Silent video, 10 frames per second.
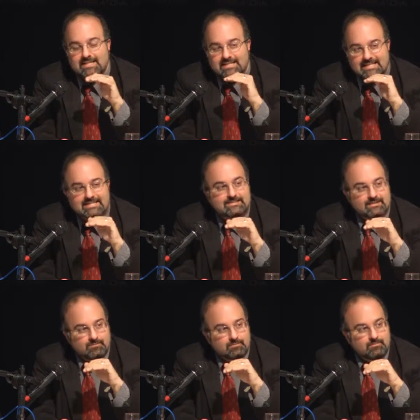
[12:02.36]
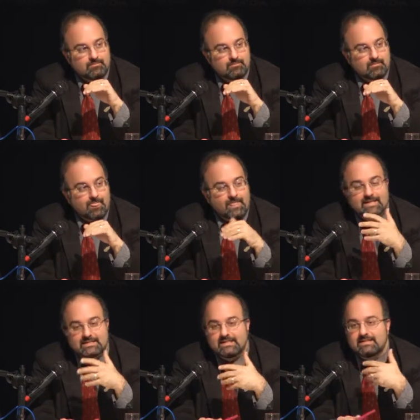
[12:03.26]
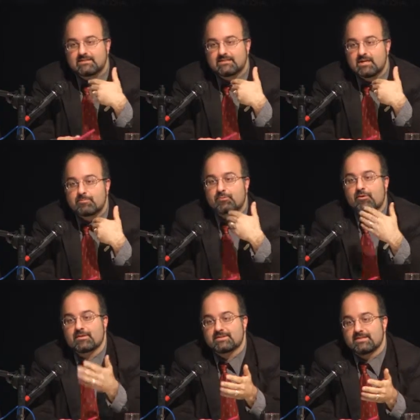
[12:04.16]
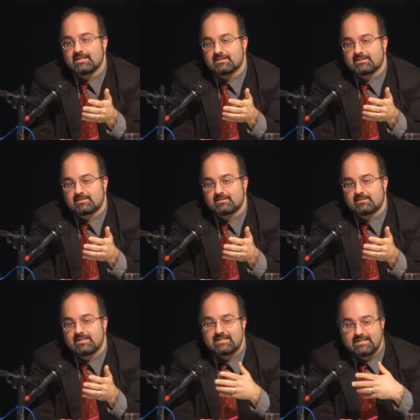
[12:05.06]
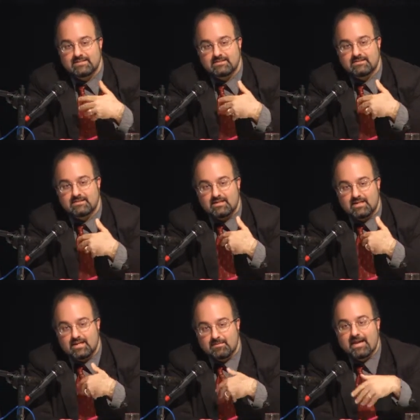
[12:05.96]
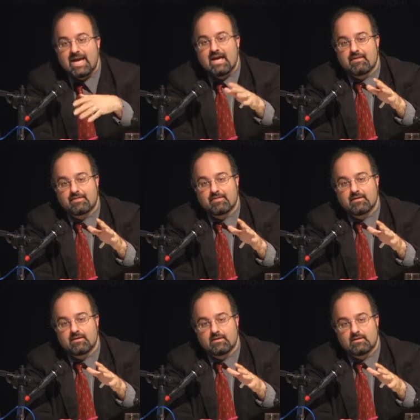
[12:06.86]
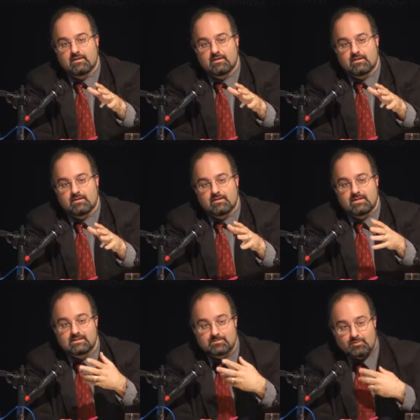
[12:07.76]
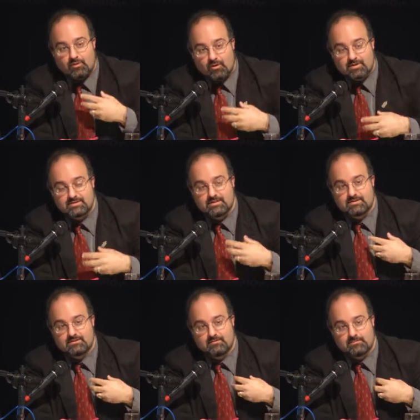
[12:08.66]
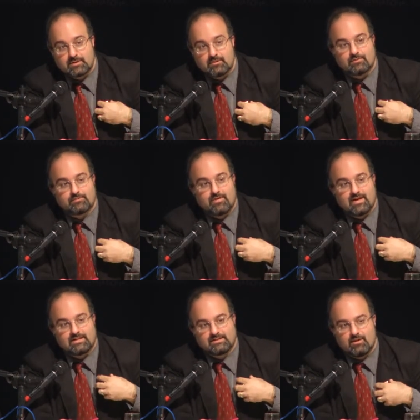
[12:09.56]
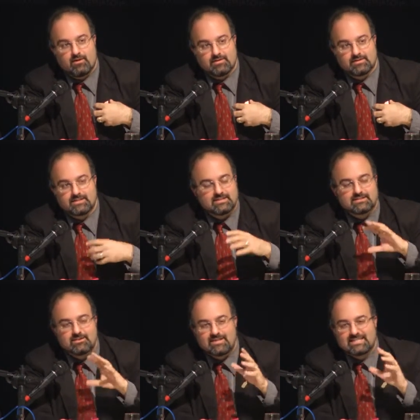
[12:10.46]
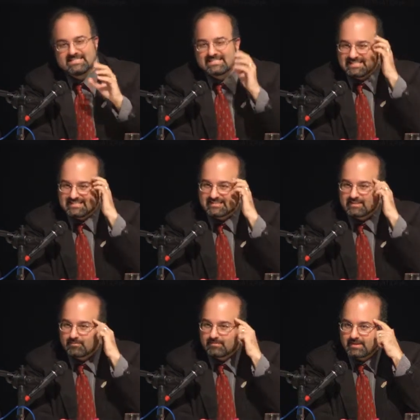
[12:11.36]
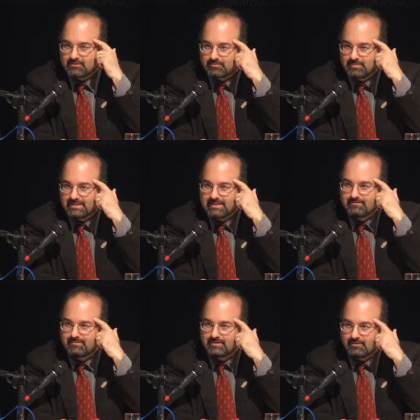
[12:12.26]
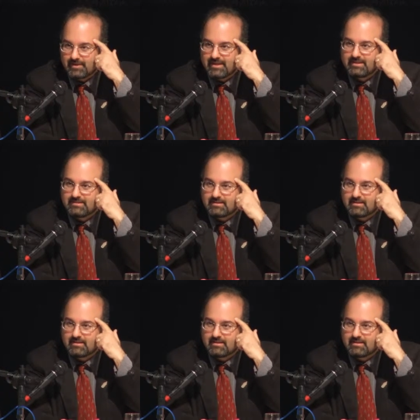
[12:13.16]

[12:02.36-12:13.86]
an ism, it is a process, it is a path. It's a process of purifying the heart. It's not a system that you believe in your head,